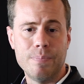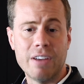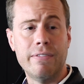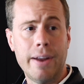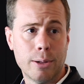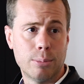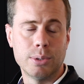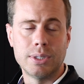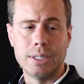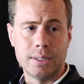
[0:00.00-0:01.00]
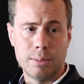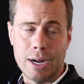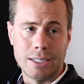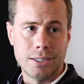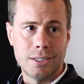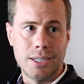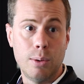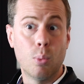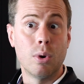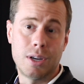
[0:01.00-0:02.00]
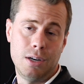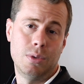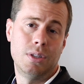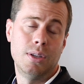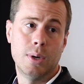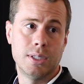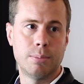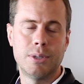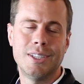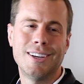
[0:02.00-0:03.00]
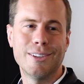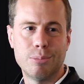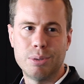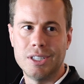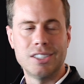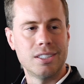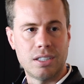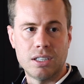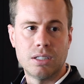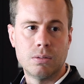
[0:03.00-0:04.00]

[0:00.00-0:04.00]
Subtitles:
available to the sponsor in working with you as a particular purchaser.